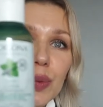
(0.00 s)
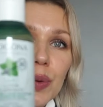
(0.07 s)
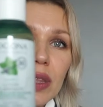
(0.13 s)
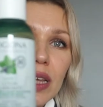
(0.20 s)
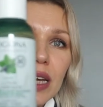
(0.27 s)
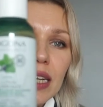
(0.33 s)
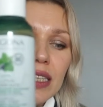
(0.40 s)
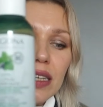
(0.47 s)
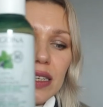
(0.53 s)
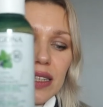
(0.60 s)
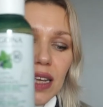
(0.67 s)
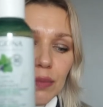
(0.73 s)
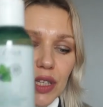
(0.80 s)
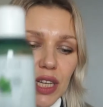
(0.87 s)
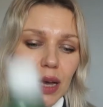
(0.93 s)
with it.
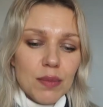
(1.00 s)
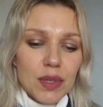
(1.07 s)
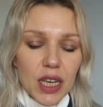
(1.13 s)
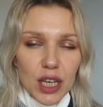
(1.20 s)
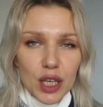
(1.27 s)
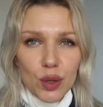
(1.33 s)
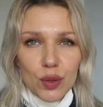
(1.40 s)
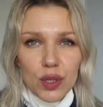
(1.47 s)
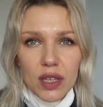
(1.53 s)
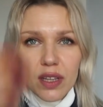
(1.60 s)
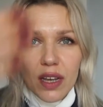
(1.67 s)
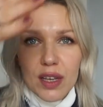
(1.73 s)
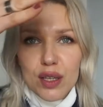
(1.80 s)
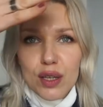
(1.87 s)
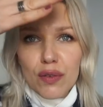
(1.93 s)
Sometimes I use it
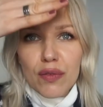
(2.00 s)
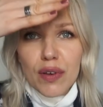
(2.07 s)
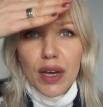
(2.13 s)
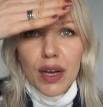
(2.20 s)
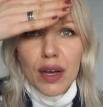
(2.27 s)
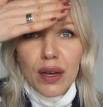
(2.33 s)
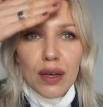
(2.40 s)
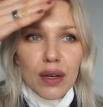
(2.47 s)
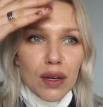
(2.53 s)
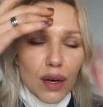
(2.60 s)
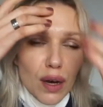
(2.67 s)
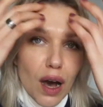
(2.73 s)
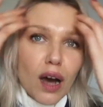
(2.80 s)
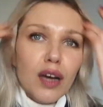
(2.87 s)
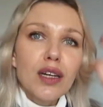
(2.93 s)
as of a
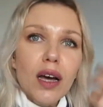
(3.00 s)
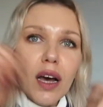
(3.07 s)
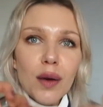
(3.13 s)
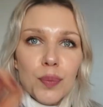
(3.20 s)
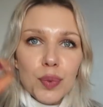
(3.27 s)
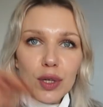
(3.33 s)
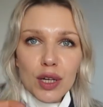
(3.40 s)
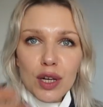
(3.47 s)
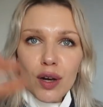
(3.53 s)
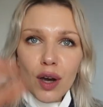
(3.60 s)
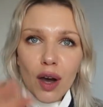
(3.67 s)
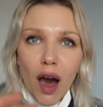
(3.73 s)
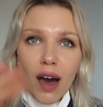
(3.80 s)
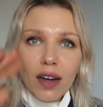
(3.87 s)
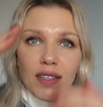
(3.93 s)
I put it on a
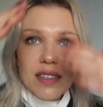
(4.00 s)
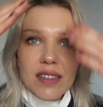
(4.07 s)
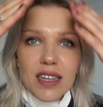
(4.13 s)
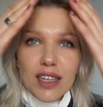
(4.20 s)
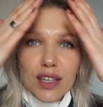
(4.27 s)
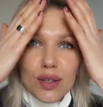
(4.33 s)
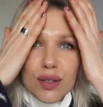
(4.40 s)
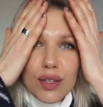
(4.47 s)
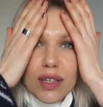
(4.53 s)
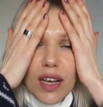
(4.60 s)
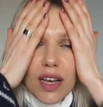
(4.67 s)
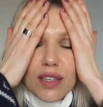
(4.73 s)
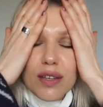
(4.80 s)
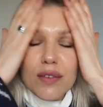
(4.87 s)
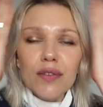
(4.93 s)
cotton and use it
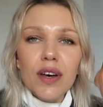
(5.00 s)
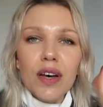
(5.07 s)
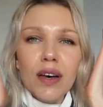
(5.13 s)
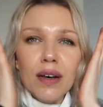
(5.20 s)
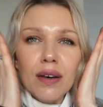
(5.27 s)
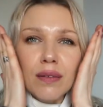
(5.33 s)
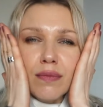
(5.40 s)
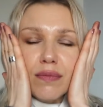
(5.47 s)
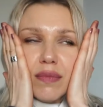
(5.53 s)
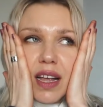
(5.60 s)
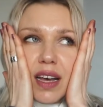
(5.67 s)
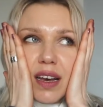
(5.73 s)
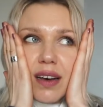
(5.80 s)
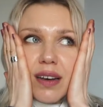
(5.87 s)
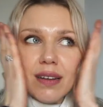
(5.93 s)
as of a
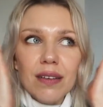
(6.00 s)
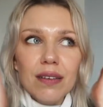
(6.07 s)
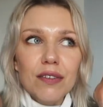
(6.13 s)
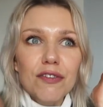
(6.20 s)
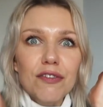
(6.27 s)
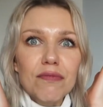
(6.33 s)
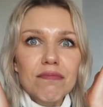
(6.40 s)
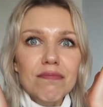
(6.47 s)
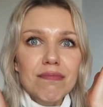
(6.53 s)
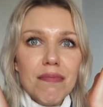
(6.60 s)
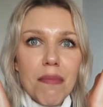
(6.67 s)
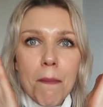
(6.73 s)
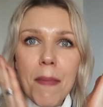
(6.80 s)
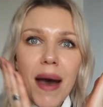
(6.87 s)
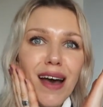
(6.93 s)
like a
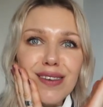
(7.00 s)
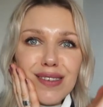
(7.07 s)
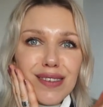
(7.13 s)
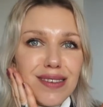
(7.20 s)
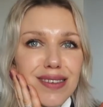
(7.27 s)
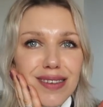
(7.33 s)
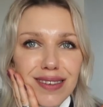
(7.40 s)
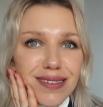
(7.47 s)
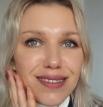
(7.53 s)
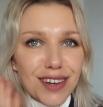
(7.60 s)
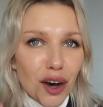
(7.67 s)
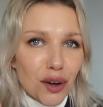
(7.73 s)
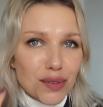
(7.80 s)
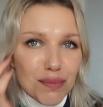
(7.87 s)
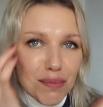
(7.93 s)
mask,
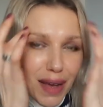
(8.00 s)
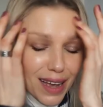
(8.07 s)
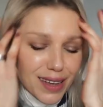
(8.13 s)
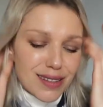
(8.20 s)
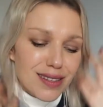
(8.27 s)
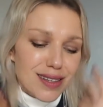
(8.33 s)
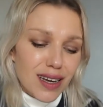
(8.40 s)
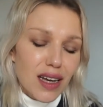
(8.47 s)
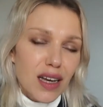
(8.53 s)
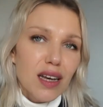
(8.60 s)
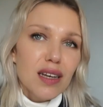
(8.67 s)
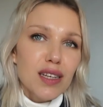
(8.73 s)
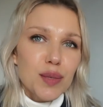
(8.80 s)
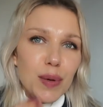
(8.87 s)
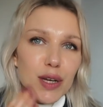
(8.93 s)
cotton mask,
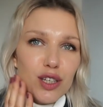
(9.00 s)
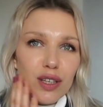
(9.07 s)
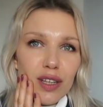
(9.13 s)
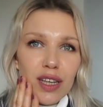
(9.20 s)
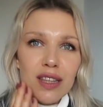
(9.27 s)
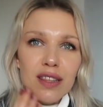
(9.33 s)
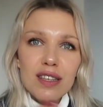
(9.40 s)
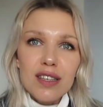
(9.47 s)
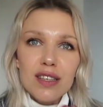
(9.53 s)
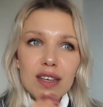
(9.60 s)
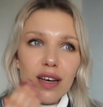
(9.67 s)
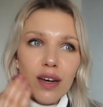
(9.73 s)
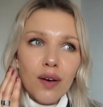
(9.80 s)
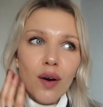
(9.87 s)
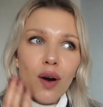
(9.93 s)
especially in this
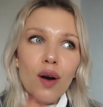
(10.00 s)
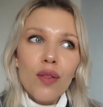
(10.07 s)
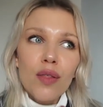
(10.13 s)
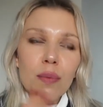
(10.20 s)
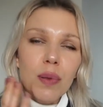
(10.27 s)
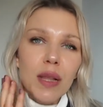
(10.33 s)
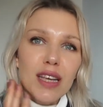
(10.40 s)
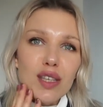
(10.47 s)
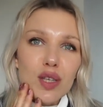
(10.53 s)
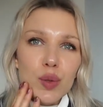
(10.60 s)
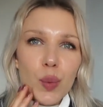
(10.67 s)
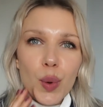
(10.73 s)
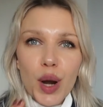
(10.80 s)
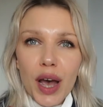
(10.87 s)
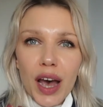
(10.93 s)
on the places
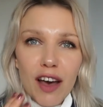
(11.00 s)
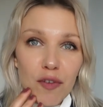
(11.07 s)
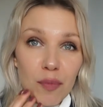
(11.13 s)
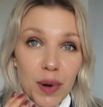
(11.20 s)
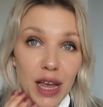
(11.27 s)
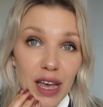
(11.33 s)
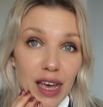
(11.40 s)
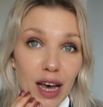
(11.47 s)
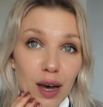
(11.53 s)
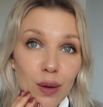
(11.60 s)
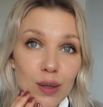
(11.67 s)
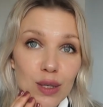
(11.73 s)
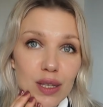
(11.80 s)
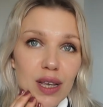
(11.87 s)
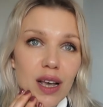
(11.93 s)
where I have
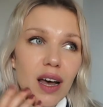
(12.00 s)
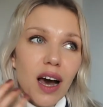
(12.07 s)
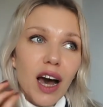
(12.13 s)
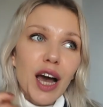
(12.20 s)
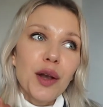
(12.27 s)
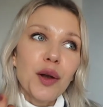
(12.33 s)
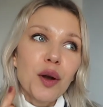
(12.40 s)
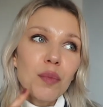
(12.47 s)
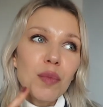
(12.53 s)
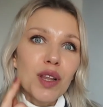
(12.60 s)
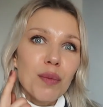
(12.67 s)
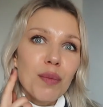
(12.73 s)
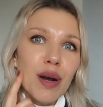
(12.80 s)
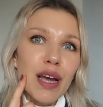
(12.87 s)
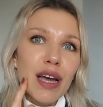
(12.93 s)
breakouts. I
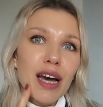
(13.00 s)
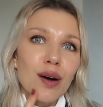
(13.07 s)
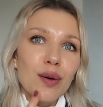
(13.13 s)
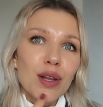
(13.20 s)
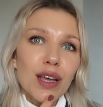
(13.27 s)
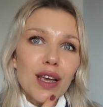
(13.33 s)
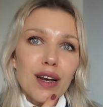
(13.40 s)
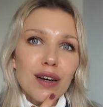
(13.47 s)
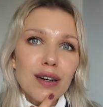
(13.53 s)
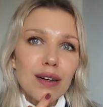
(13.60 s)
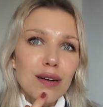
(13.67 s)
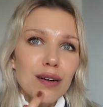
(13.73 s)
normally break out here